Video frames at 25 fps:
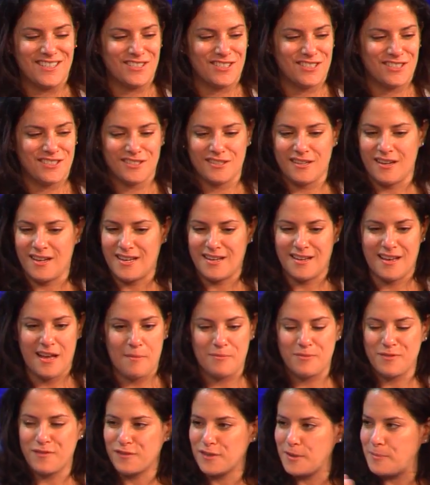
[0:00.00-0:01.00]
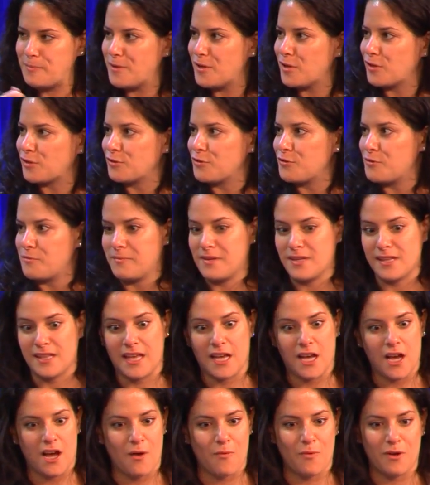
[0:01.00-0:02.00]
just I kept flipping through and being
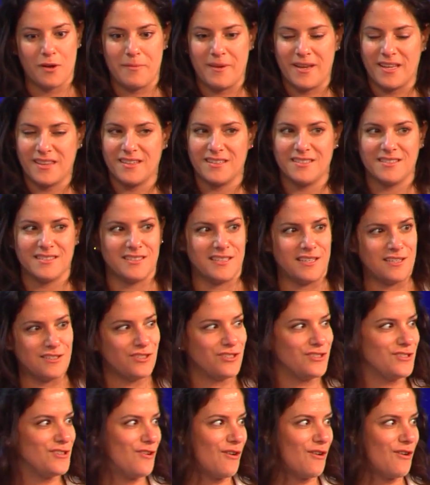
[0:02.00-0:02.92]
like, I want to make this dish.